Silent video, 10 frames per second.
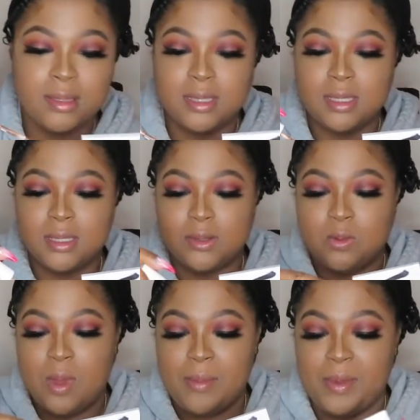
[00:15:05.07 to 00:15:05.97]

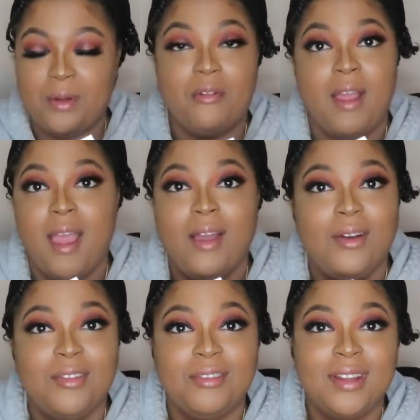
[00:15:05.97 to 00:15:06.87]
swipe it
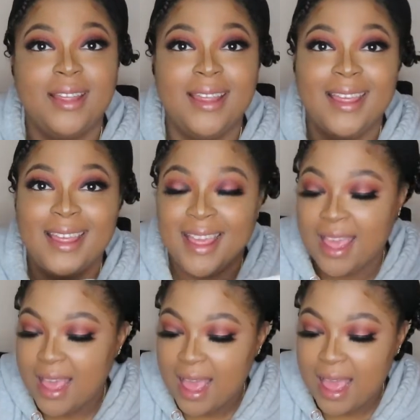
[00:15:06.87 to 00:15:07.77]
around.
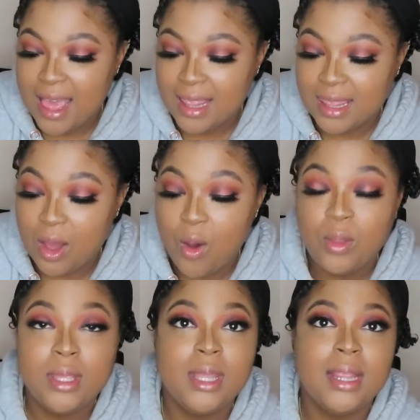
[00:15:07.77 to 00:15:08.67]
The
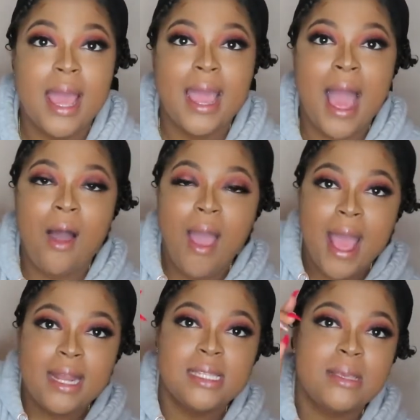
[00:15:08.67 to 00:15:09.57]
only, like, I'll
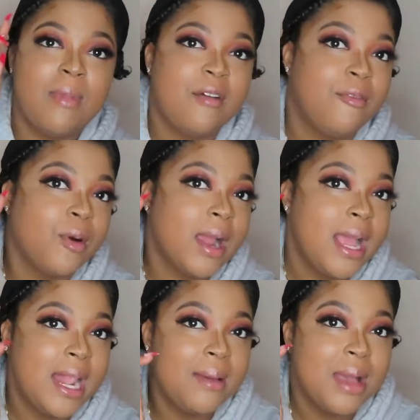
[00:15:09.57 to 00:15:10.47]
add it to my
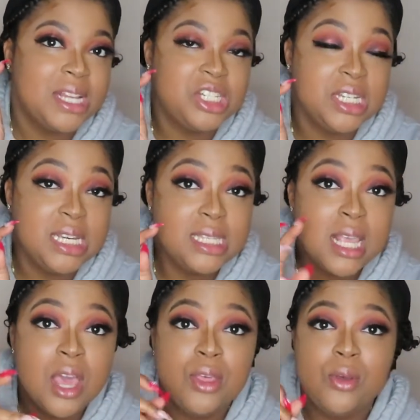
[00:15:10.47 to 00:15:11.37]
forehead and my cheeks.
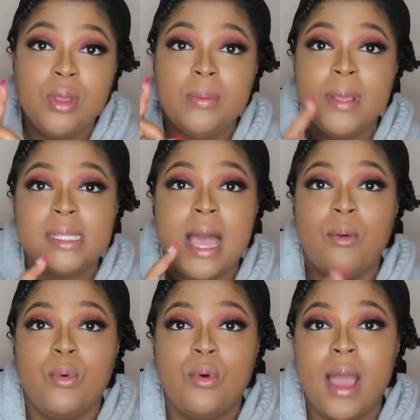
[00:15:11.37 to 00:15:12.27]
The only place
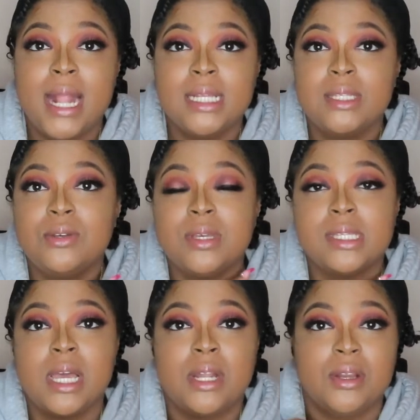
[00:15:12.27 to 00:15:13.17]
I won't add it to
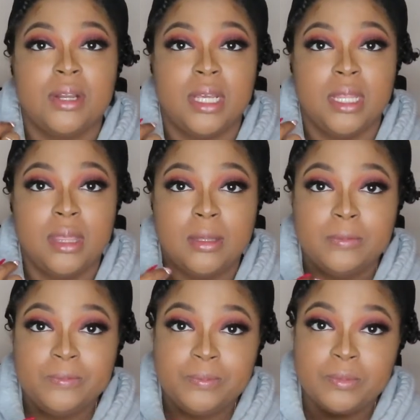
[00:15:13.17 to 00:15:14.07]
is underneath,
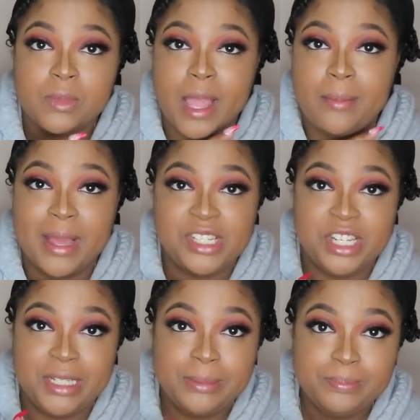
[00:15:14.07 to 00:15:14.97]
like my
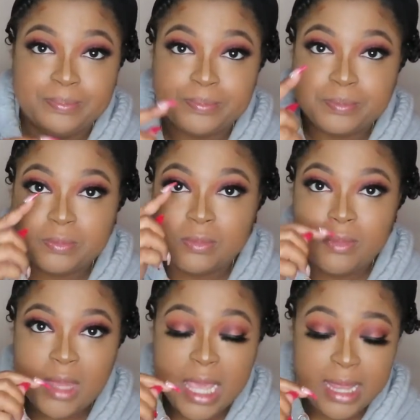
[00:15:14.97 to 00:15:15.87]
chin
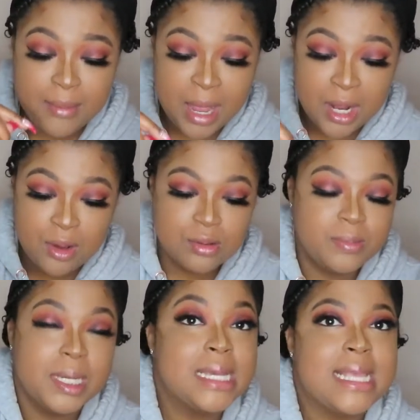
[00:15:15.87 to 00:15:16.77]
and then my
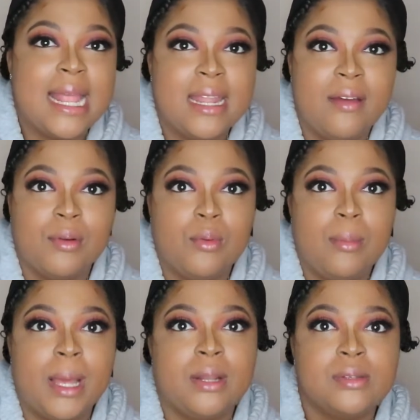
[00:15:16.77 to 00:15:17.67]
nose, because I never
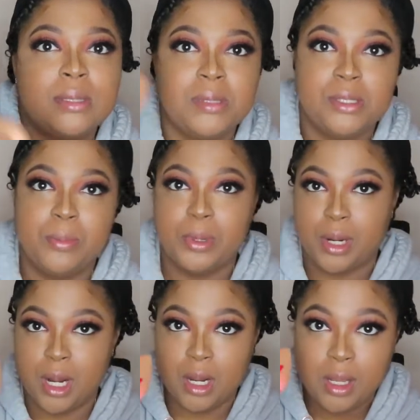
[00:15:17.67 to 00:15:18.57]
want my nose to be super
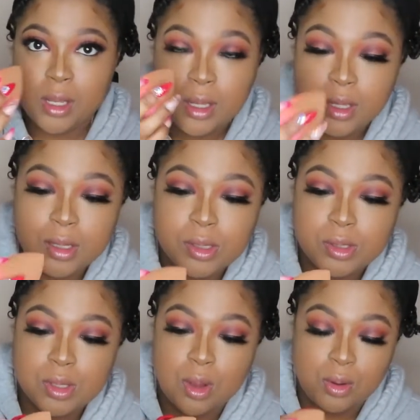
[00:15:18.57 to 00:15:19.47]
dark,
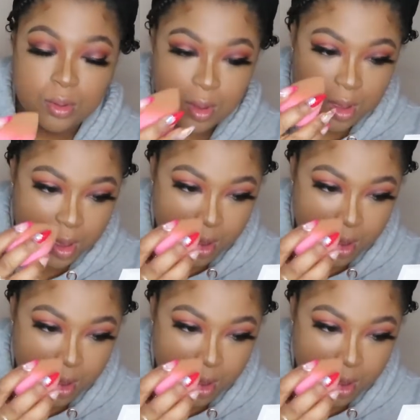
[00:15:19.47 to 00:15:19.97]
so